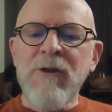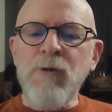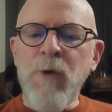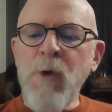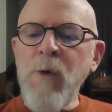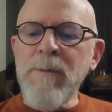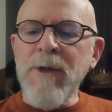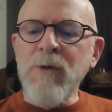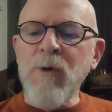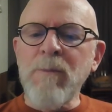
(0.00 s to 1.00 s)
Three
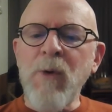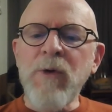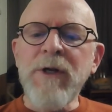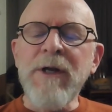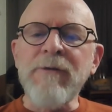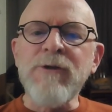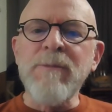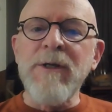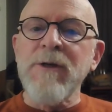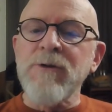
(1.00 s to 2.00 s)
women were bold enough
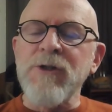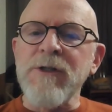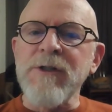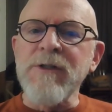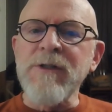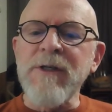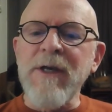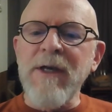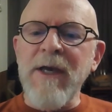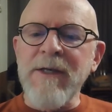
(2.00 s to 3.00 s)
to be near Jesus
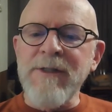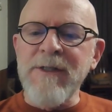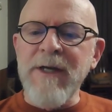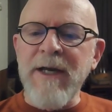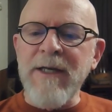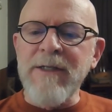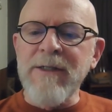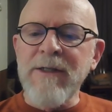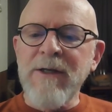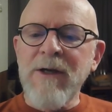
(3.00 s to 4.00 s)
as he died.
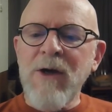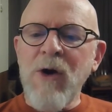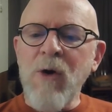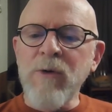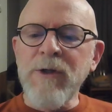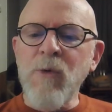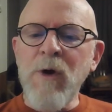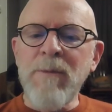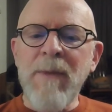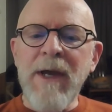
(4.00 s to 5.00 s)
Only
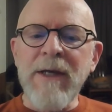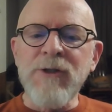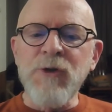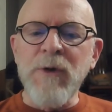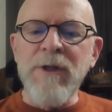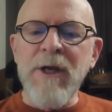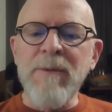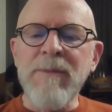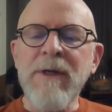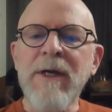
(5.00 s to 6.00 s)
one man joined
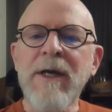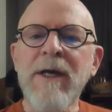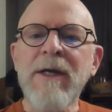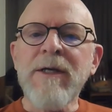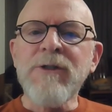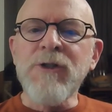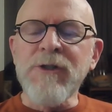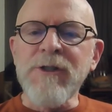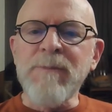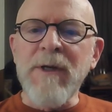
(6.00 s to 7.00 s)
them,
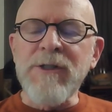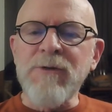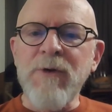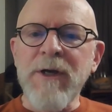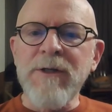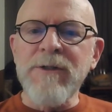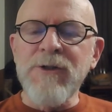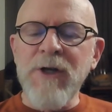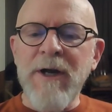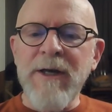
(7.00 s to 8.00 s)
Jesus' best friend,
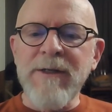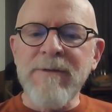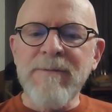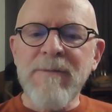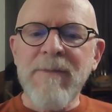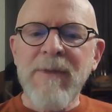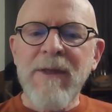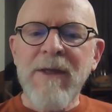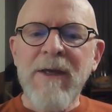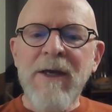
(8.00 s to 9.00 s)
John.
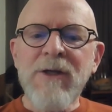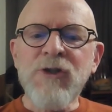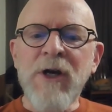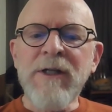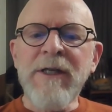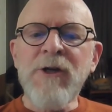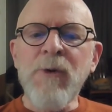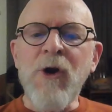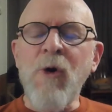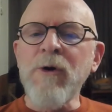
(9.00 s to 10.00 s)
John later
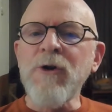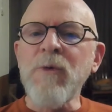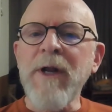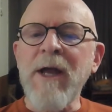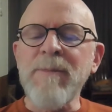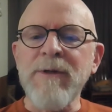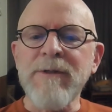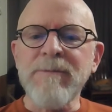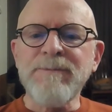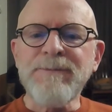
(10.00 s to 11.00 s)
recorded what happened.